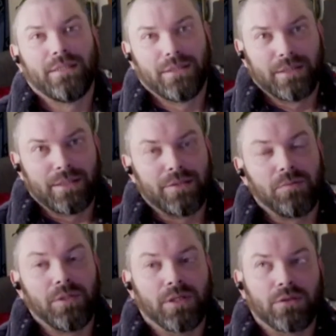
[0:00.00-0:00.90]
I need to
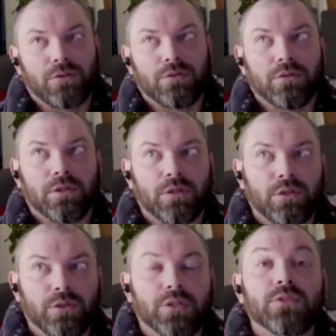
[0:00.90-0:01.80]
be a
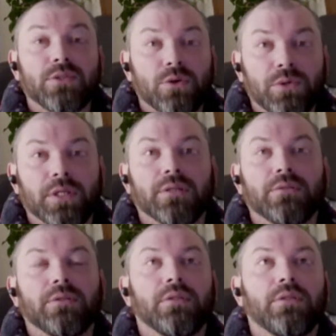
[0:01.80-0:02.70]
good custodian